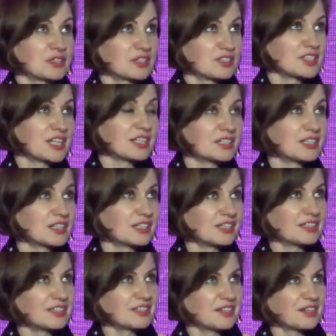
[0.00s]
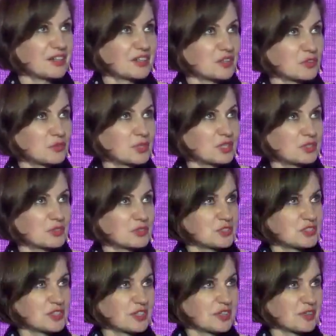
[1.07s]
technically, we could
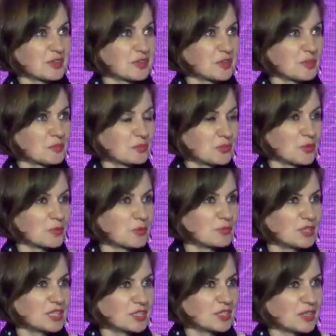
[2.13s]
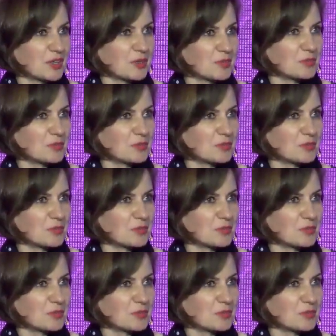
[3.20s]
probably